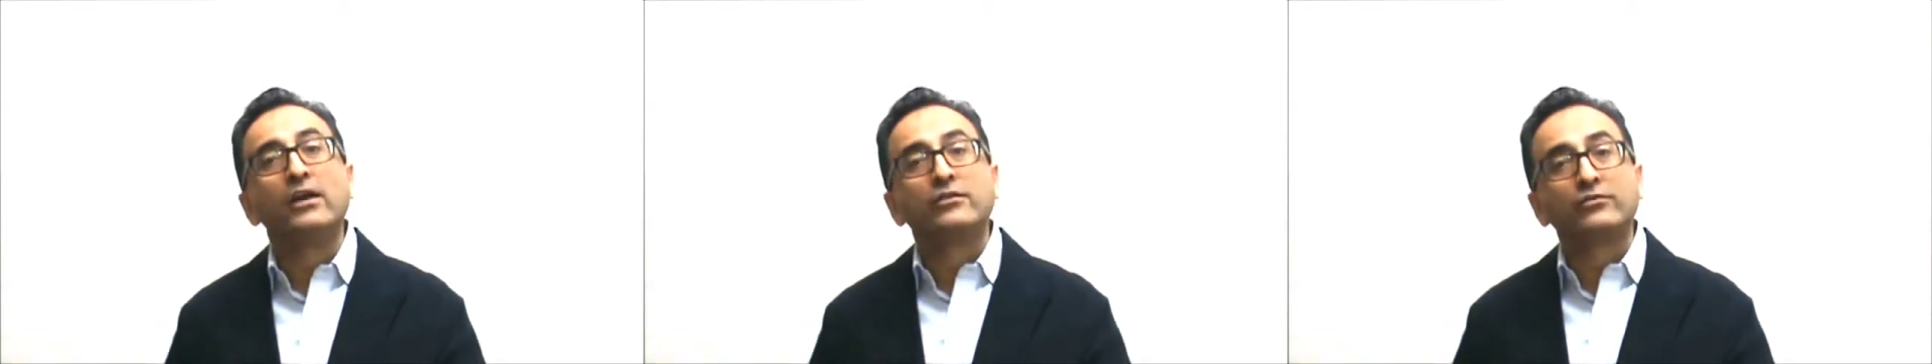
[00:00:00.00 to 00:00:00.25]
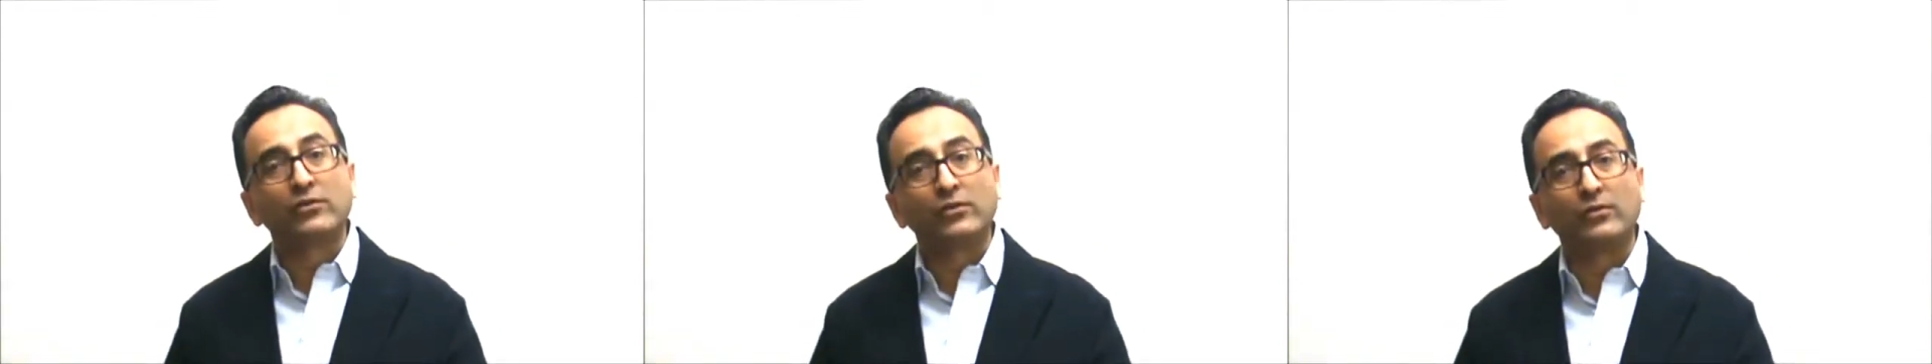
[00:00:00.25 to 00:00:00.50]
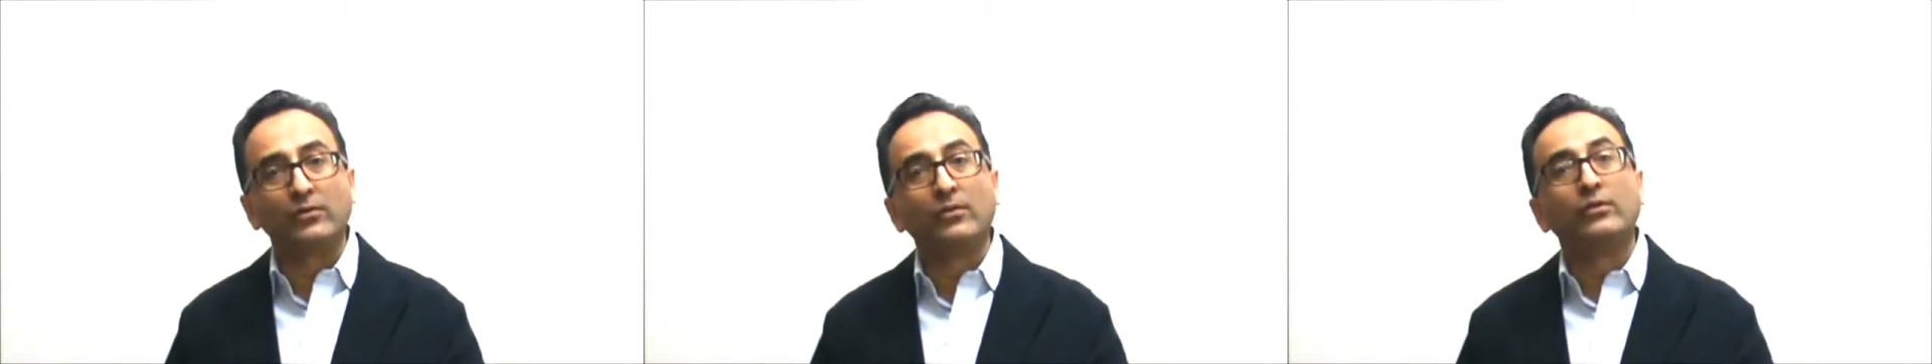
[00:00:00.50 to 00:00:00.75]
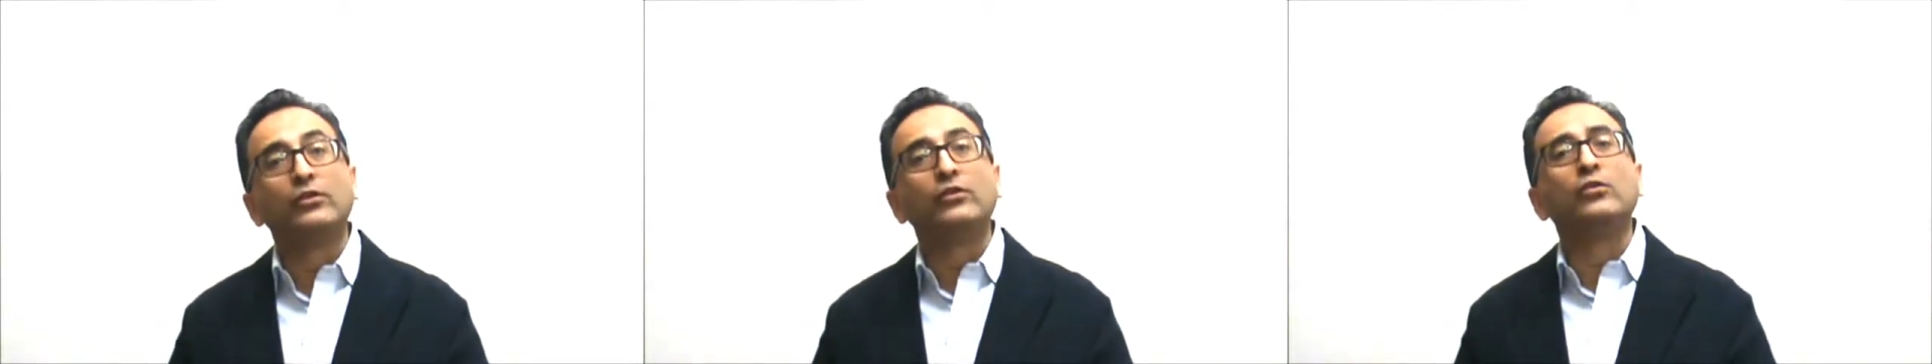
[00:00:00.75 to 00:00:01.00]
So
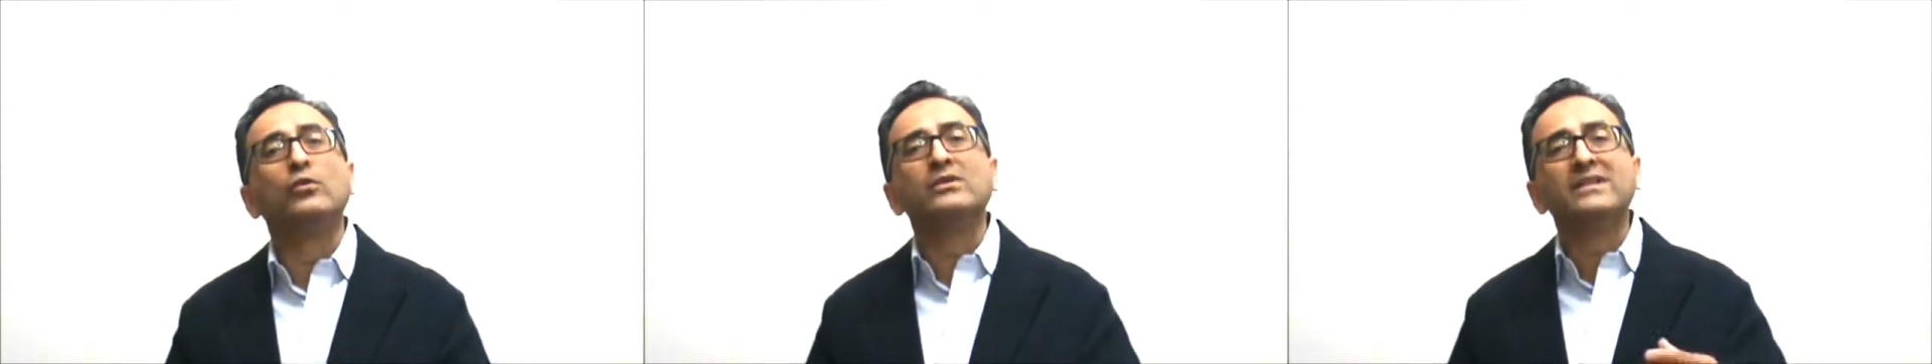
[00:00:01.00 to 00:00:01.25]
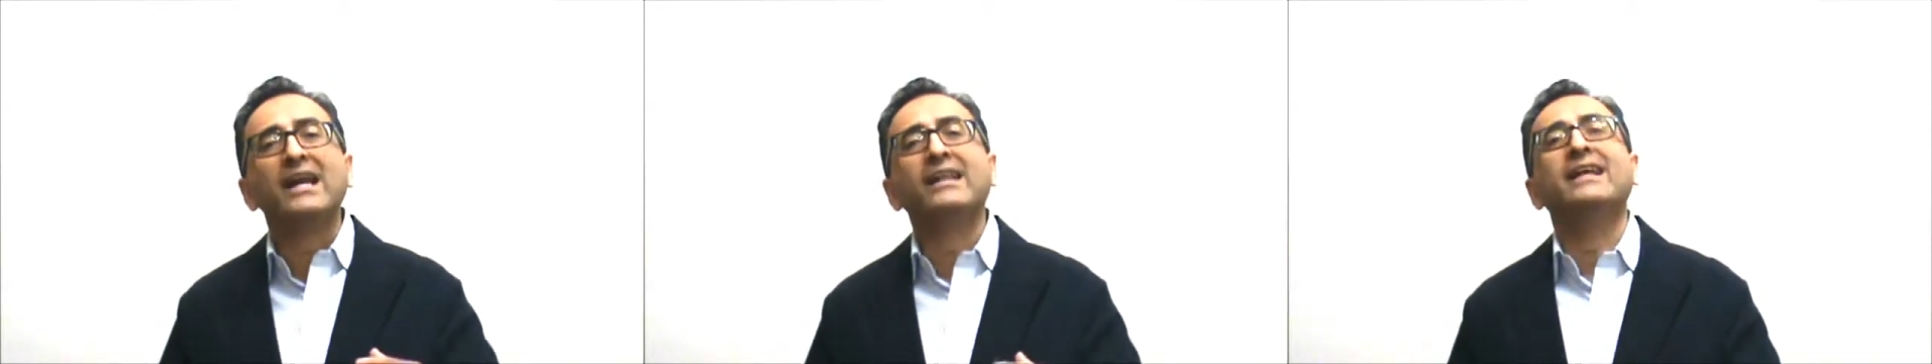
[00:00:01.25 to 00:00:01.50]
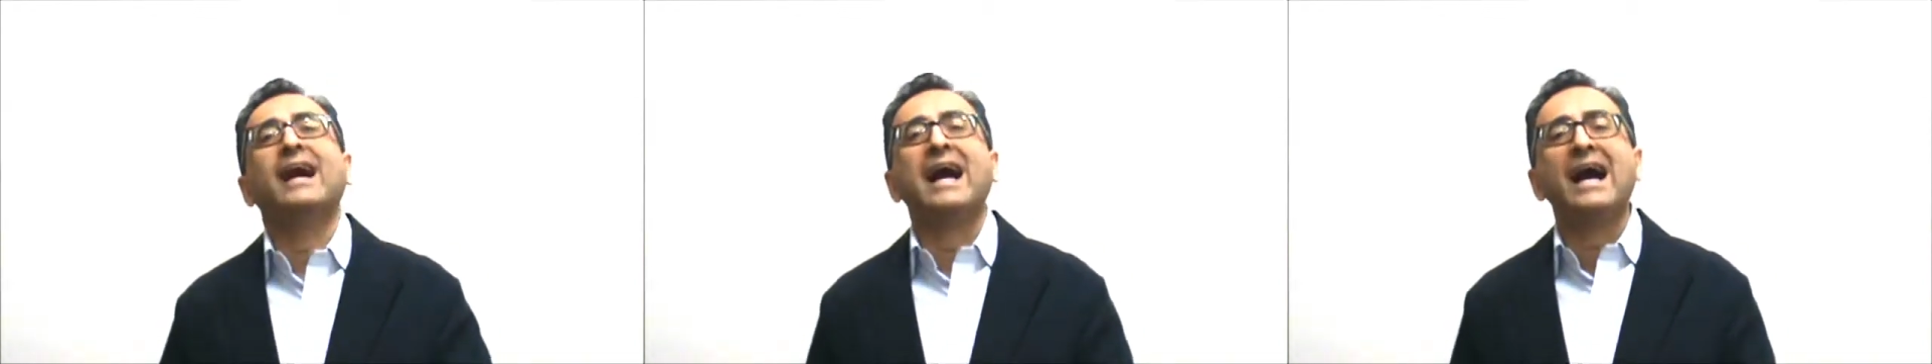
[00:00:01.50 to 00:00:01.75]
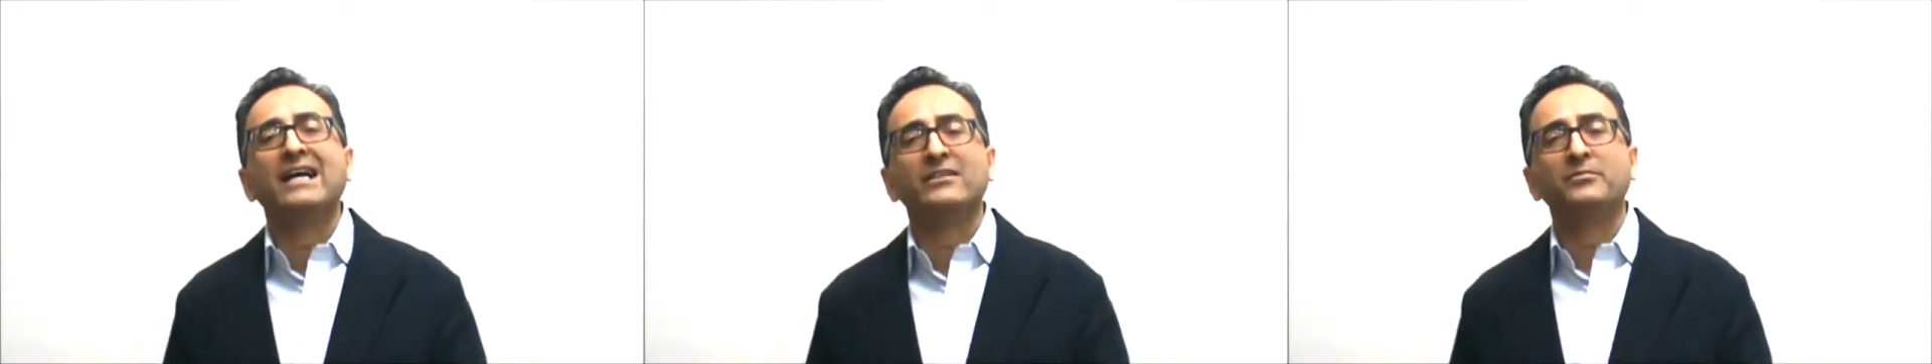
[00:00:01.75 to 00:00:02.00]
those are the
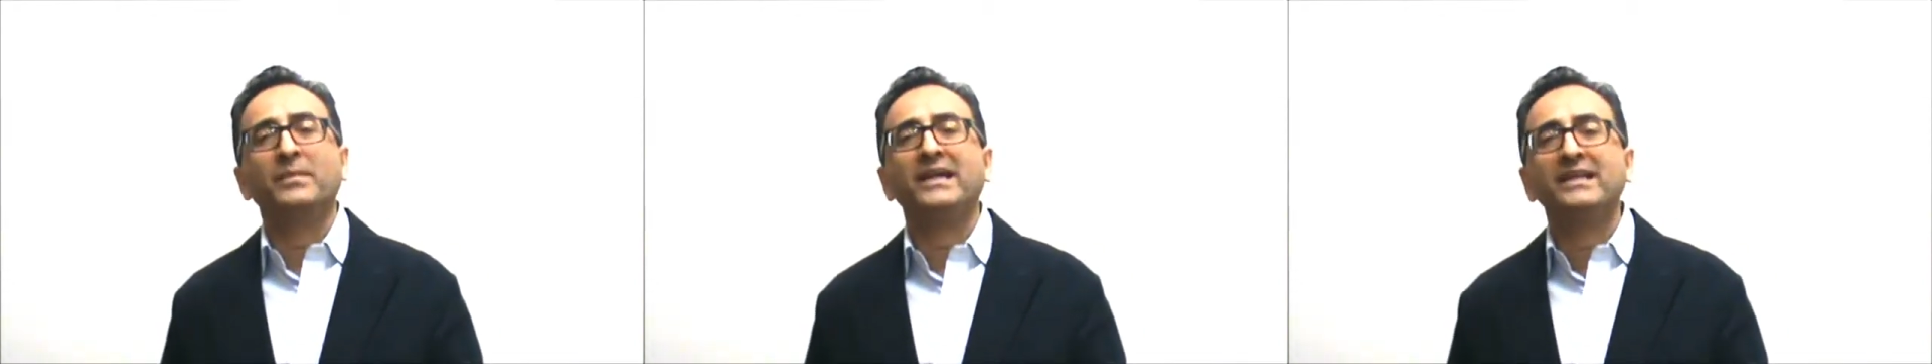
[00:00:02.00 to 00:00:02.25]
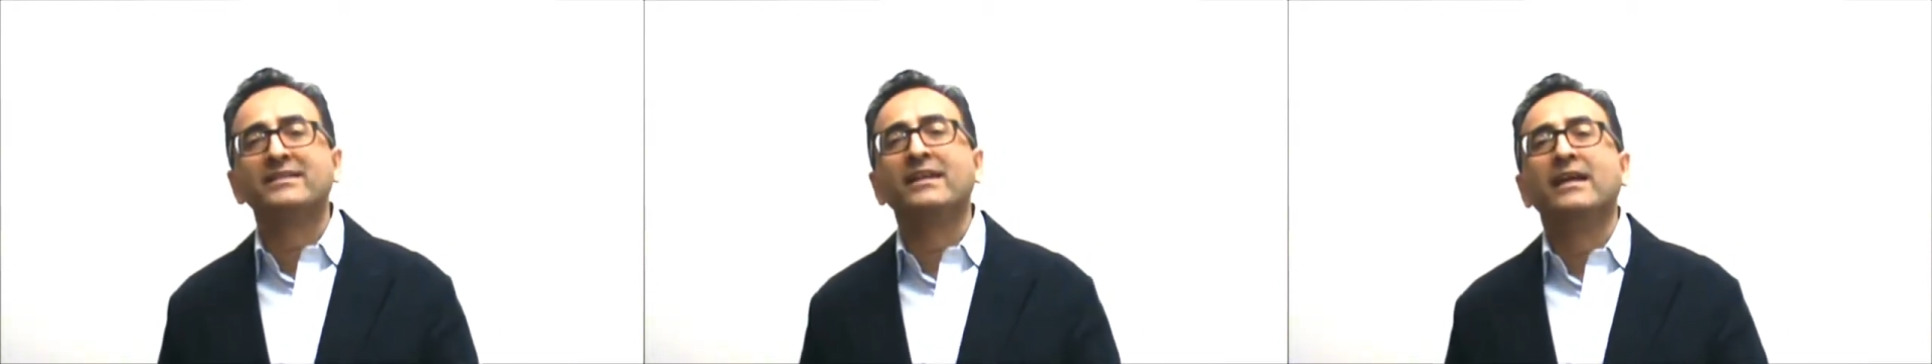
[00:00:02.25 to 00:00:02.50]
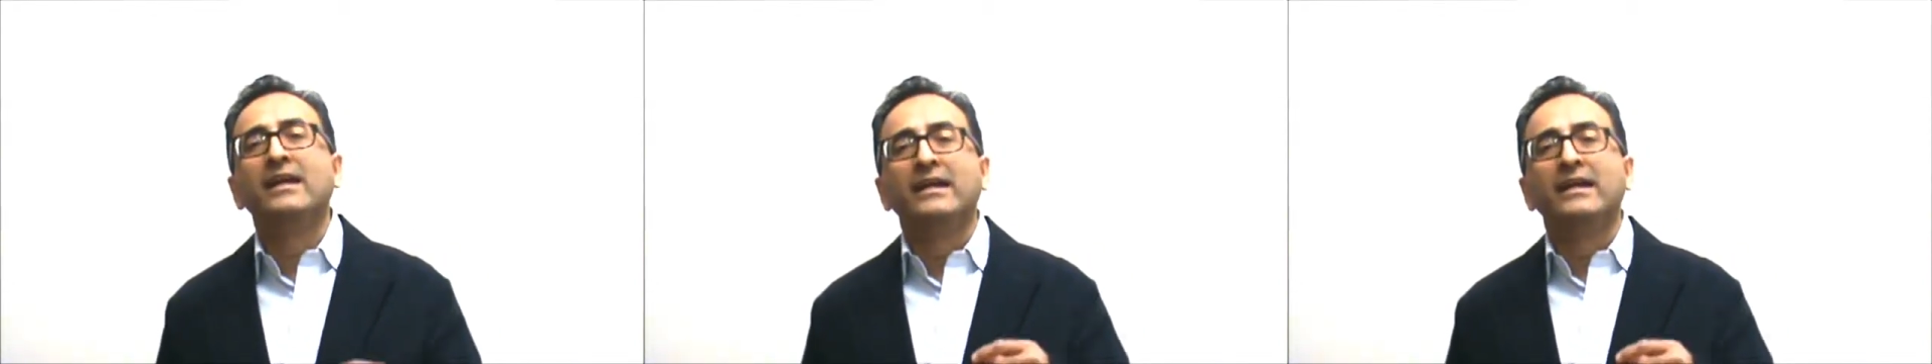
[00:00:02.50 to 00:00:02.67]
aspects,